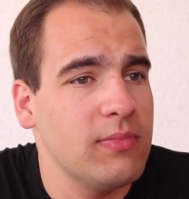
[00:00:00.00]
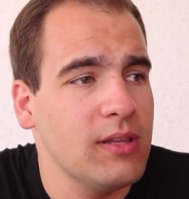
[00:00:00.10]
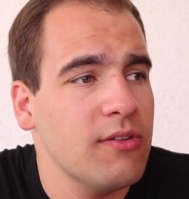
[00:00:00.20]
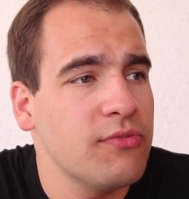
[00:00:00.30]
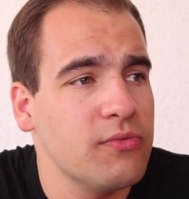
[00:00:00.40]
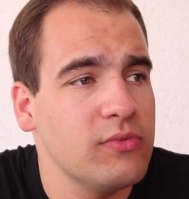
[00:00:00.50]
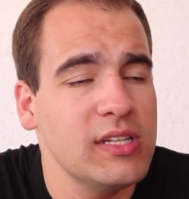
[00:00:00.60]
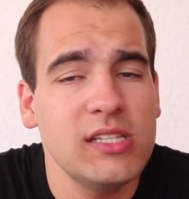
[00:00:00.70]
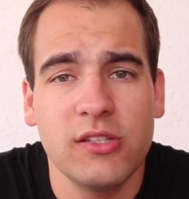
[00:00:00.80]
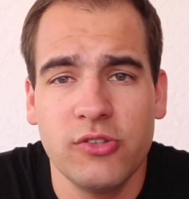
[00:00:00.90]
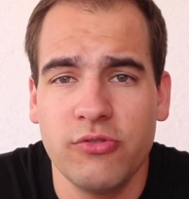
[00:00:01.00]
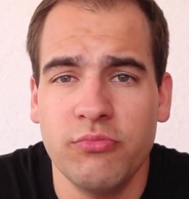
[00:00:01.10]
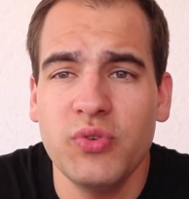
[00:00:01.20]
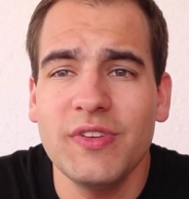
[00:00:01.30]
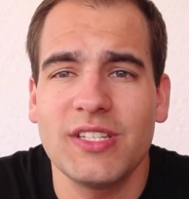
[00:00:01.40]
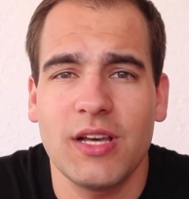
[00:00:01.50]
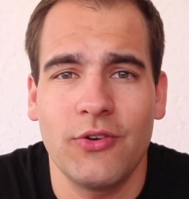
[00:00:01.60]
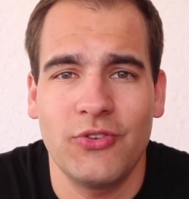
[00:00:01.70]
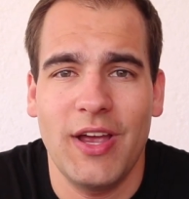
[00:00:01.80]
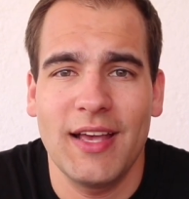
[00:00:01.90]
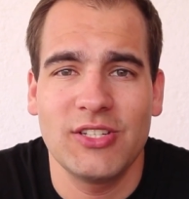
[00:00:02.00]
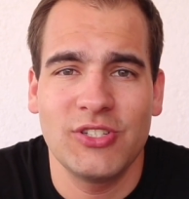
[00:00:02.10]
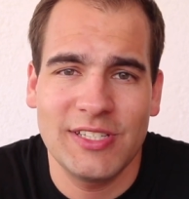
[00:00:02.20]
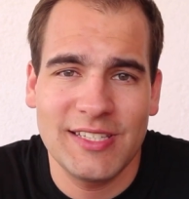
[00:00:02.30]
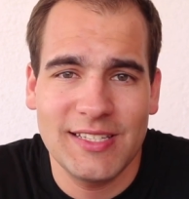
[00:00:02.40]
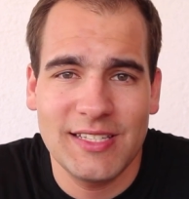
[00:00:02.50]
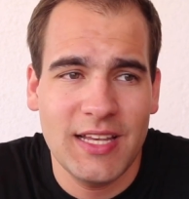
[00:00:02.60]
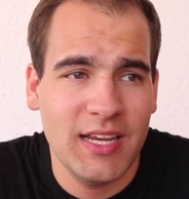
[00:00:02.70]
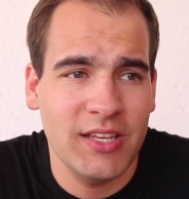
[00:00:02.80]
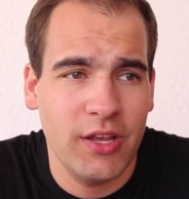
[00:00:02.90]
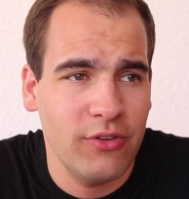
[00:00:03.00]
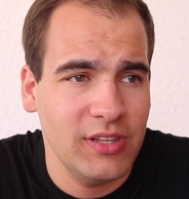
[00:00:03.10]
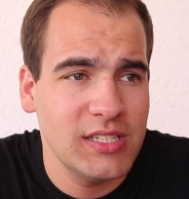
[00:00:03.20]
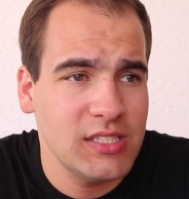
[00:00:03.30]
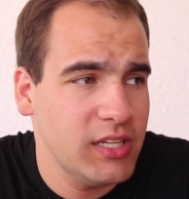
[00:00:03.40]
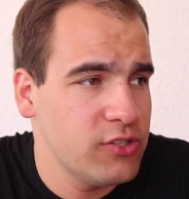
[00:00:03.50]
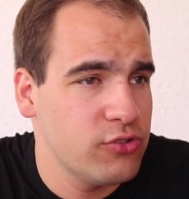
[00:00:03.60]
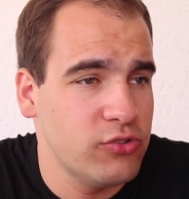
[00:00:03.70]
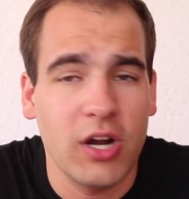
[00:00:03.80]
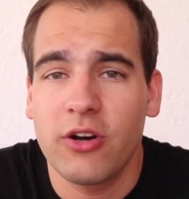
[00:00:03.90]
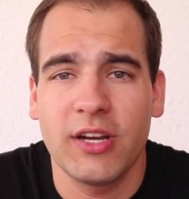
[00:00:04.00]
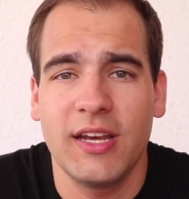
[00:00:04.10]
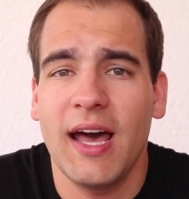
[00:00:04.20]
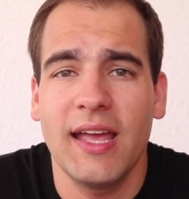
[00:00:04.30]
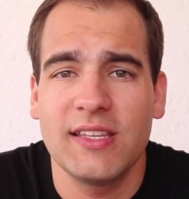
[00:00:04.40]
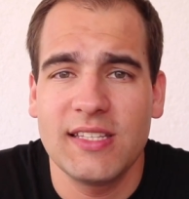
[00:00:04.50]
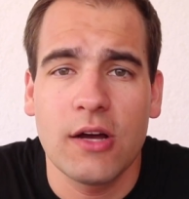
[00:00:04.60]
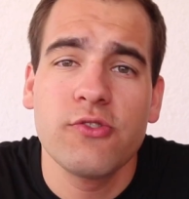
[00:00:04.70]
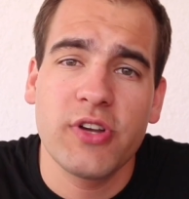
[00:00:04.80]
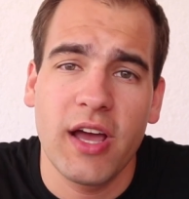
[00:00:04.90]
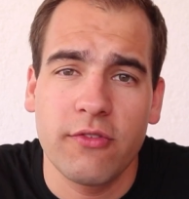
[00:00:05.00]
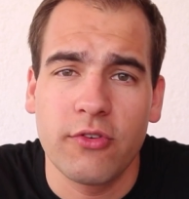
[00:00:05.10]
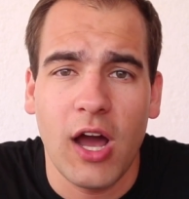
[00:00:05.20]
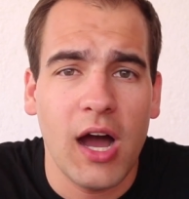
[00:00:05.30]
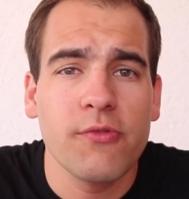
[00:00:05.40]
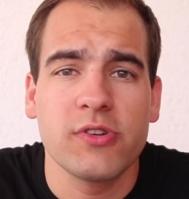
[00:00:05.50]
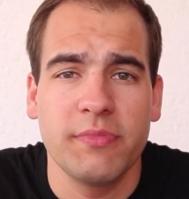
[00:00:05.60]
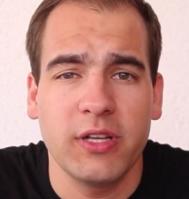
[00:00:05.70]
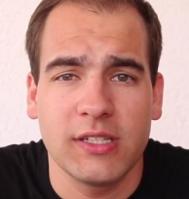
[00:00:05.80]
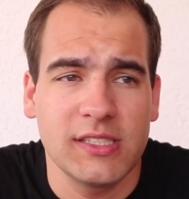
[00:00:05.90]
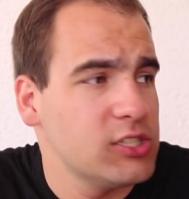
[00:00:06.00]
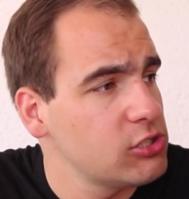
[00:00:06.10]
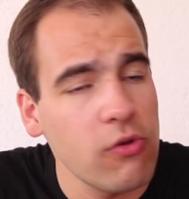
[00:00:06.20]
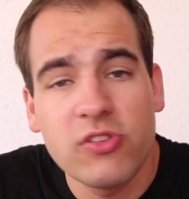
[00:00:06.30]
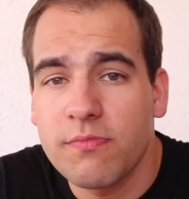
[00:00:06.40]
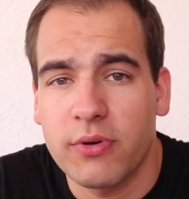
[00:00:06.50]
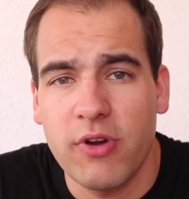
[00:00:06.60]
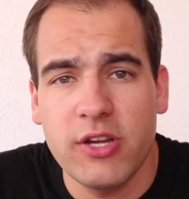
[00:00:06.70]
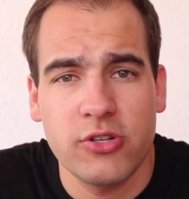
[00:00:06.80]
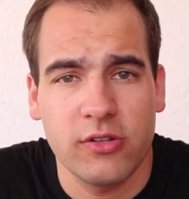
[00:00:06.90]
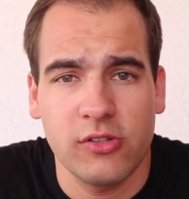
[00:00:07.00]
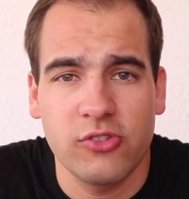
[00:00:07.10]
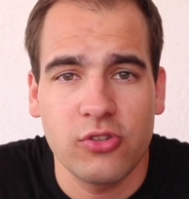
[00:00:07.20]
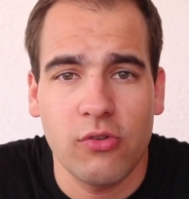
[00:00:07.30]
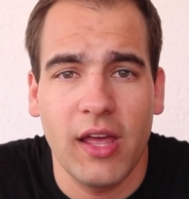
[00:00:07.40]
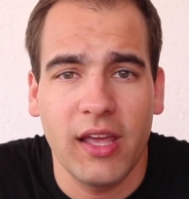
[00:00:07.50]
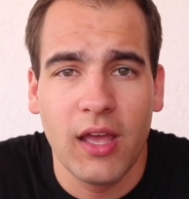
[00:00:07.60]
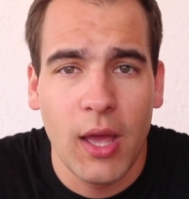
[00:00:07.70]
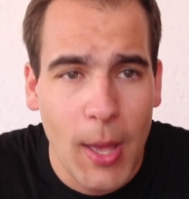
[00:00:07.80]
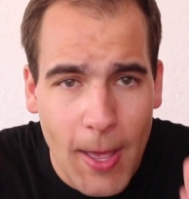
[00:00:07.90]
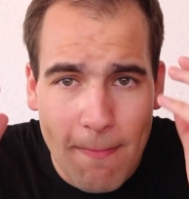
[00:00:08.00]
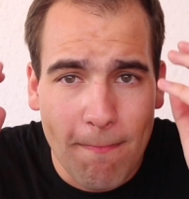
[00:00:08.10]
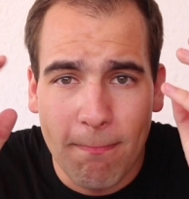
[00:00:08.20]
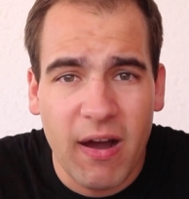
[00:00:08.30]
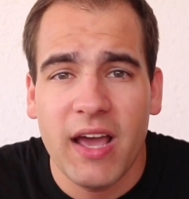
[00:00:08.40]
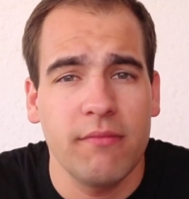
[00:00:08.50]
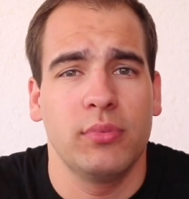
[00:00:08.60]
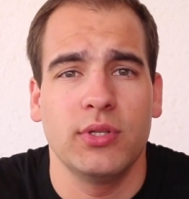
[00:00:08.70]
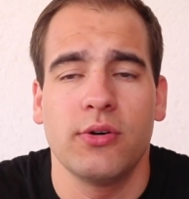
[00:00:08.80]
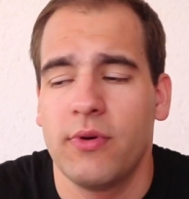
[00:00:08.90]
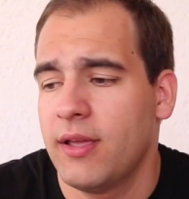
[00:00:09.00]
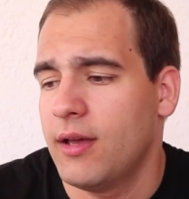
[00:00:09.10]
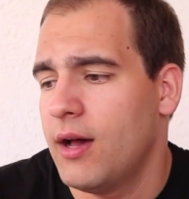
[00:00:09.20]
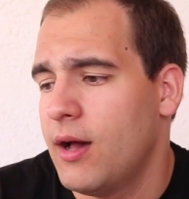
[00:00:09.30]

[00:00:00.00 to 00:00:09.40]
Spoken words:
love listening to movie soundtracks and just sitting there and listening to Dark Knight soundtrack for hours because it's so inspirational and so, like, mind-blowing.